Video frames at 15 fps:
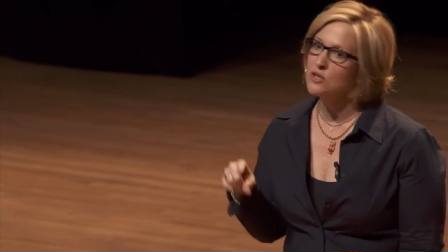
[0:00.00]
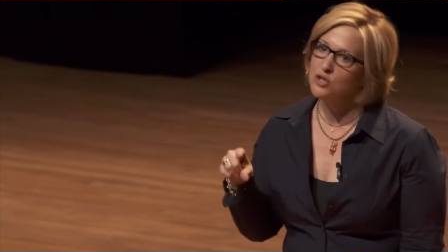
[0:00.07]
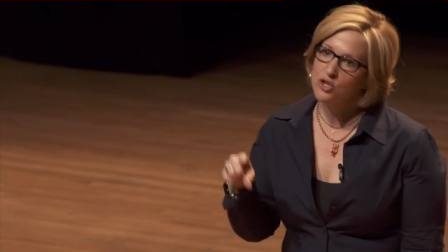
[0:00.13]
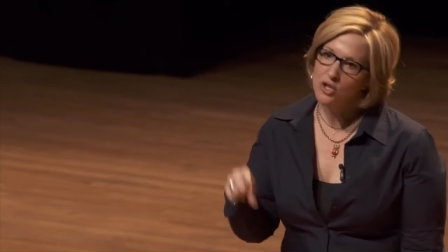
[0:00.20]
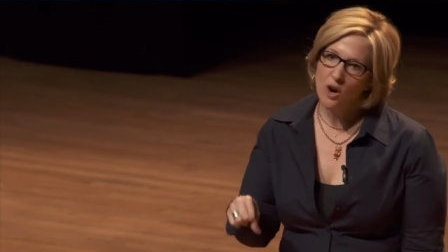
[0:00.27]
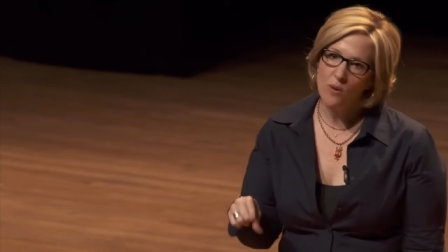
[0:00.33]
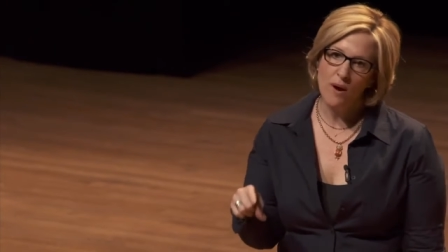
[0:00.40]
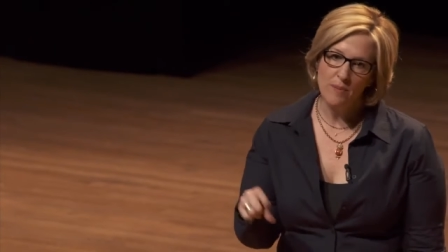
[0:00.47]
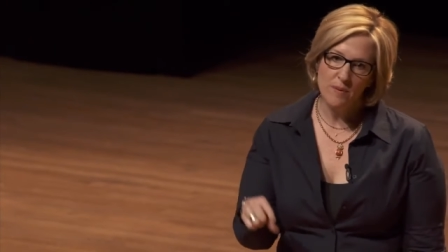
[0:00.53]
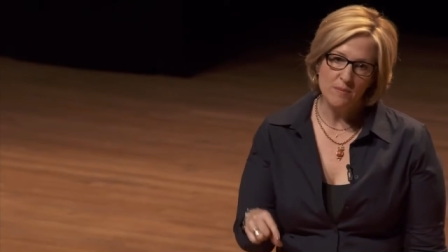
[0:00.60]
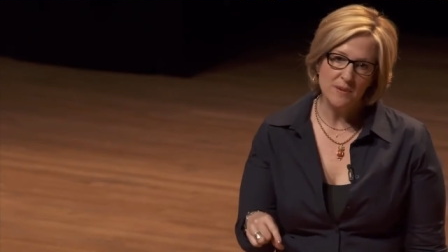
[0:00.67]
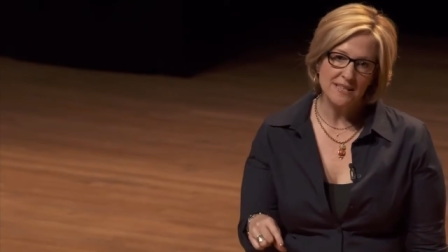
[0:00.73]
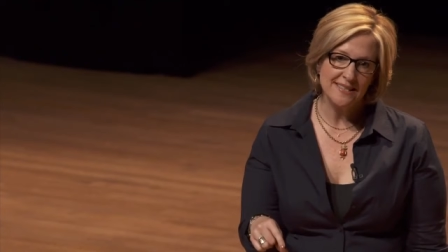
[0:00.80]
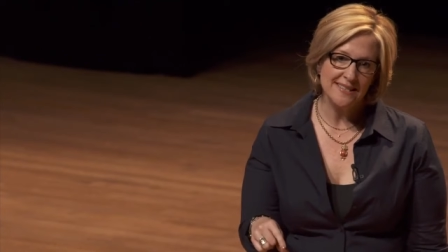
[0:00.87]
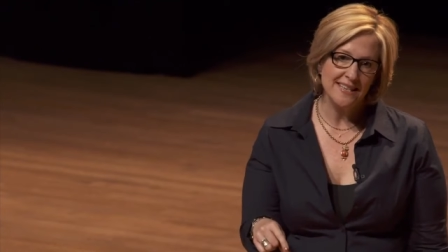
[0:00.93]
show up
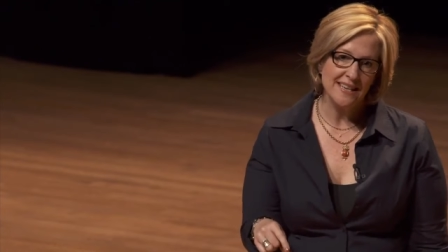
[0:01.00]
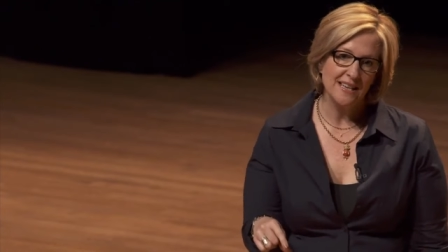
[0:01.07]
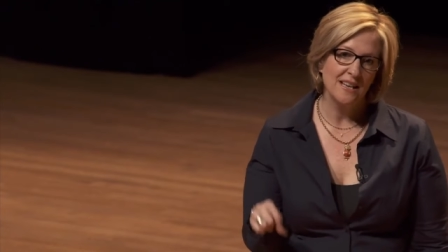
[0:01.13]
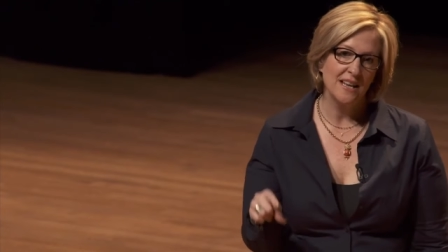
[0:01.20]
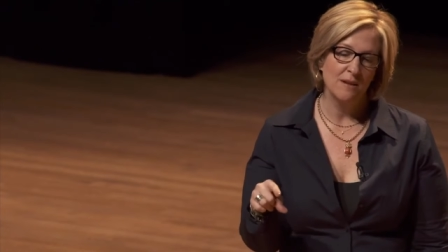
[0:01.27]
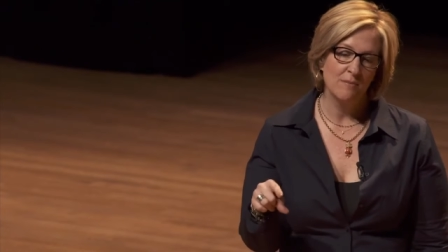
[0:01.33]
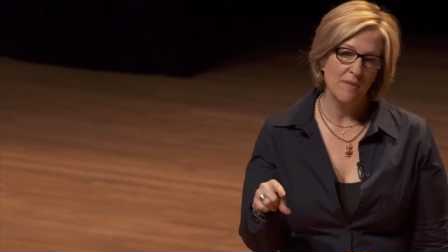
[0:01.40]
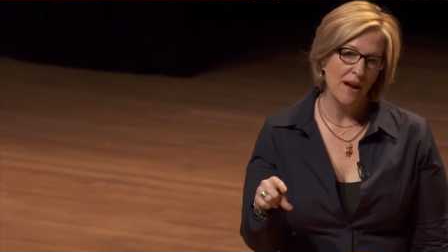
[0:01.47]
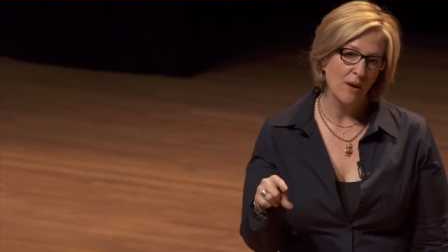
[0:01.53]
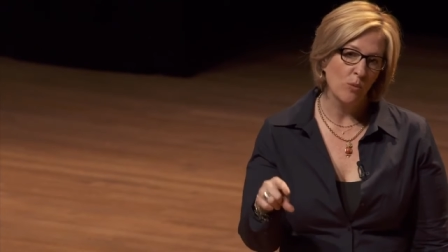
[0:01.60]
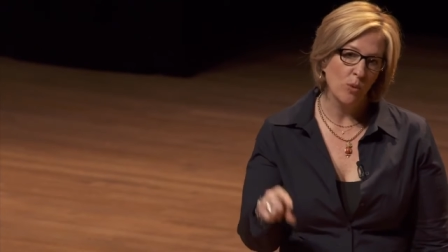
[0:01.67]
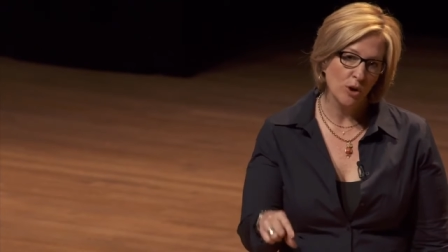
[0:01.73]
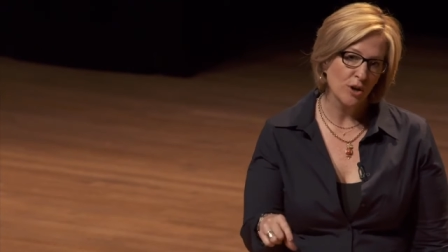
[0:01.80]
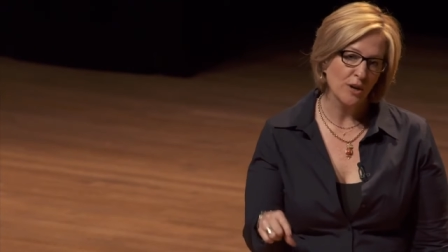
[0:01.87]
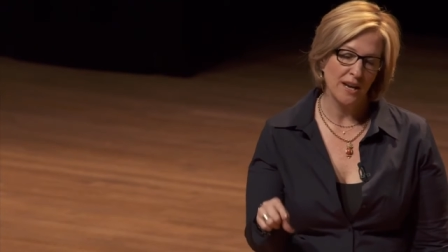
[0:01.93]
and be seen in my
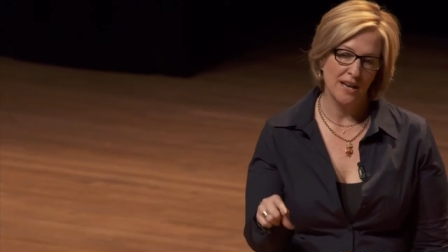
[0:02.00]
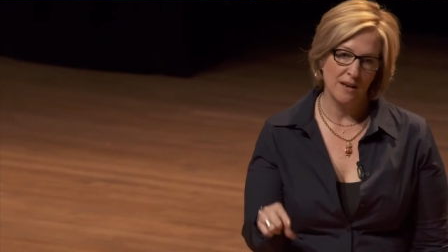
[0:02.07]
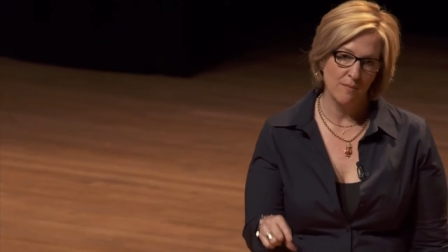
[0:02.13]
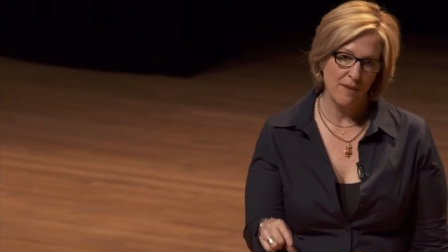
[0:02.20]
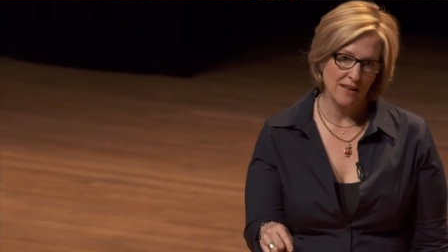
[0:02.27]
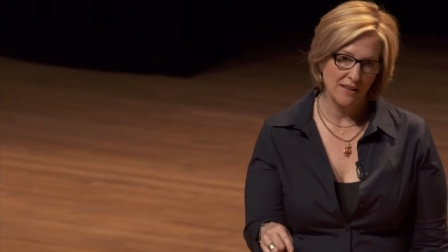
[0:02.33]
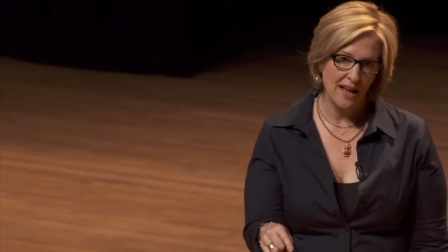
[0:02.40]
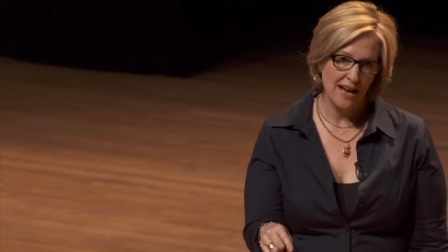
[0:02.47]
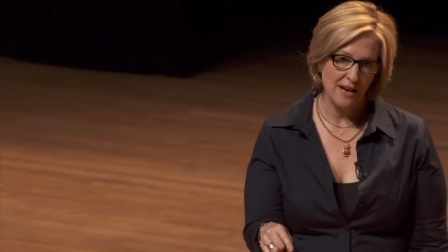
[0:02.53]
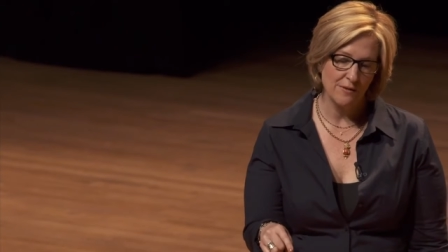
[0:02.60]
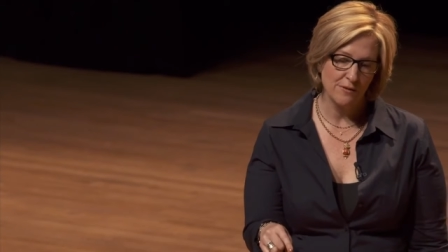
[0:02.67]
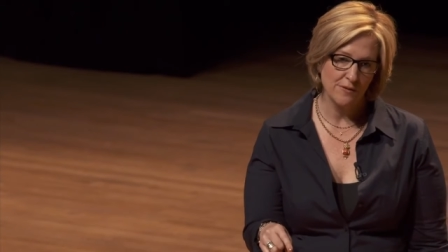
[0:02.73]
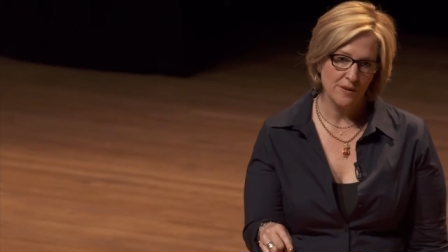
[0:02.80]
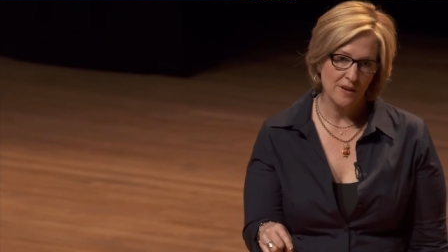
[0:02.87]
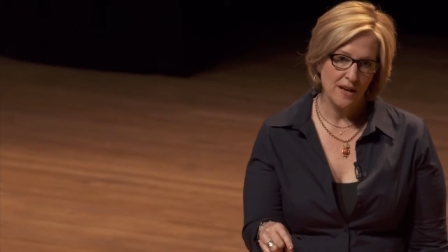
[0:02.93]
work and in my
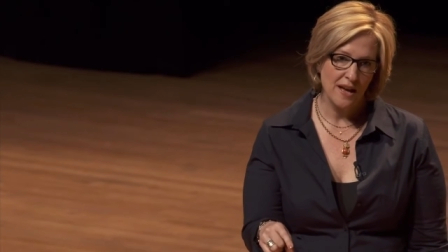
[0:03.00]
life.